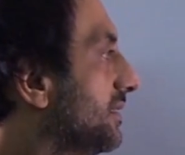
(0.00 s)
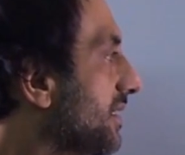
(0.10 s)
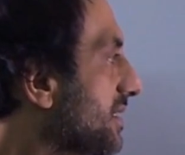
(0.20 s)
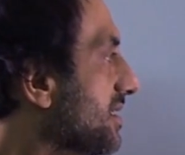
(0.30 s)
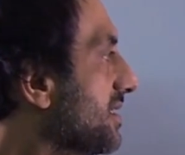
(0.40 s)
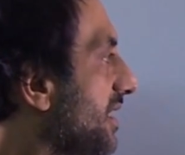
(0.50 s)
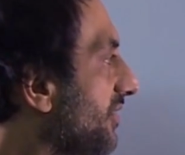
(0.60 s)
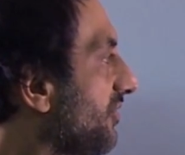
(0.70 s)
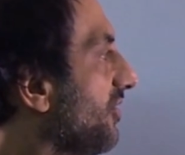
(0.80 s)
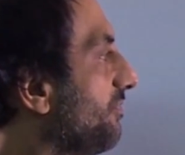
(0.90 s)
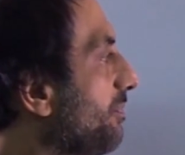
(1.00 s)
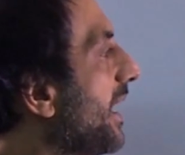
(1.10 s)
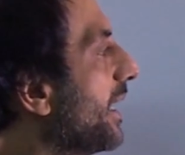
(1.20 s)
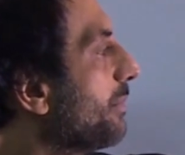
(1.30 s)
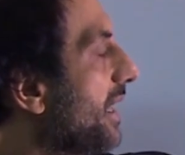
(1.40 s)
This is f of
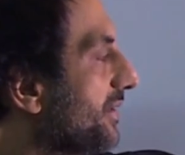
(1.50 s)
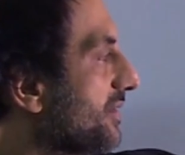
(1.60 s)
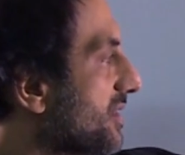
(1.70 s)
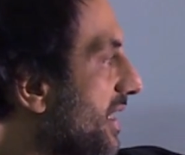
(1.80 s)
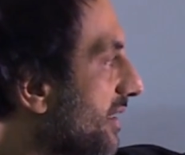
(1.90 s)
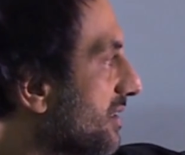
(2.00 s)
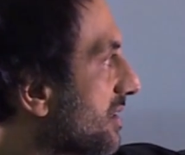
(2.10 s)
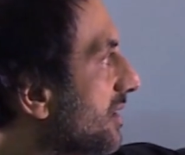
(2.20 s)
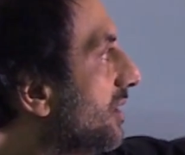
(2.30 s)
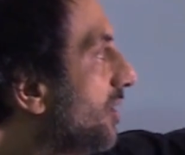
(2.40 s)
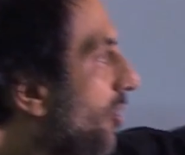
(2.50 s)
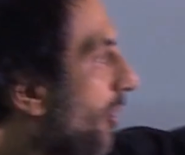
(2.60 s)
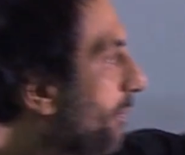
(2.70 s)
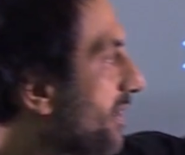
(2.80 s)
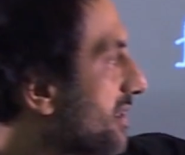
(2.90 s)
pi minus x,
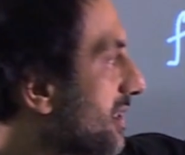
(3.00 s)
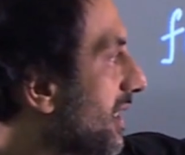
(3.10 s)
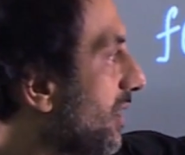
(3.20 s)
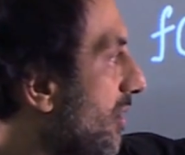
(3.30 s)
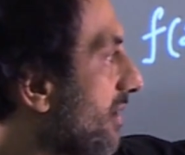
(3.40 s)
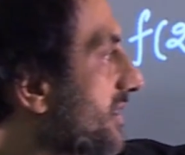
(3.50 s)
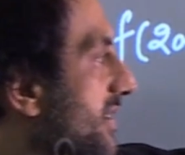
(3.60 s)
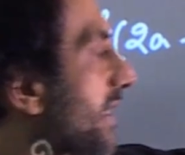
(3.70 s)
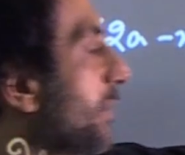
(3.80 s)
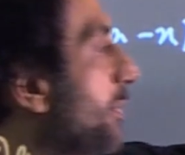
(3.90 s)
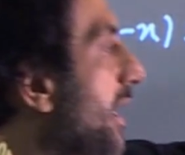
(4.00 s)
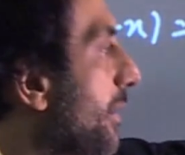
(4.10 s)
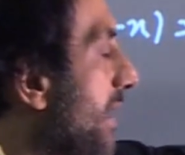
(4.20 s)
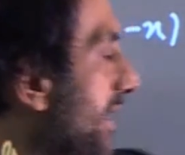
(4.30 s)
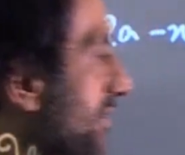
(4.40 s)
obviously log sine pi
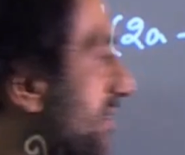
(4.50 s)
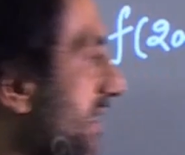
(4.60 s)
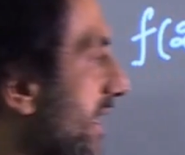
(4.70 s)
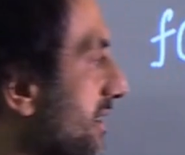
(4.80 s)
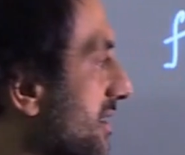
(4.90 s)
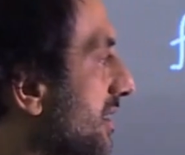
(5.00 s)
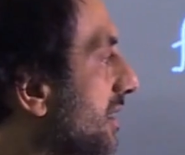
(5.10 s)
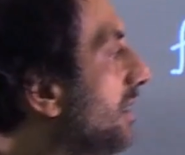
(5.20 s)
minus x,